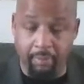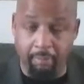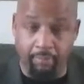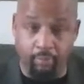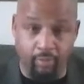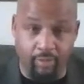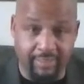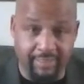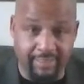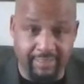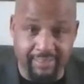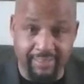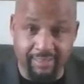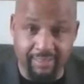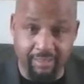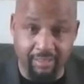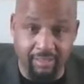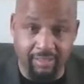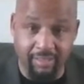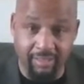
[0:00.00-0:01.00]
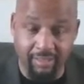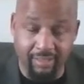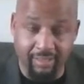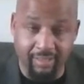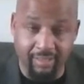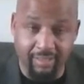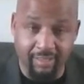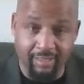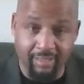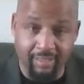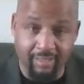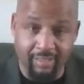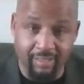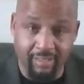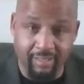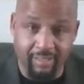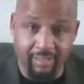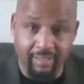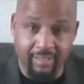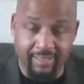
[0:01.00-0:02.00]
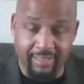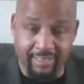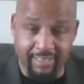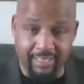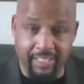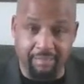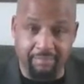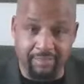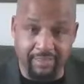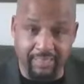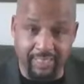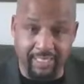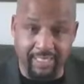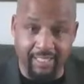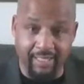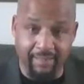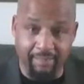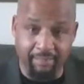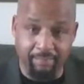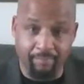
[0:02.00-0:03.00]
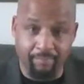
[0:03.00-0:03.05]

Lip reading: poisoned. You see what I'm saying?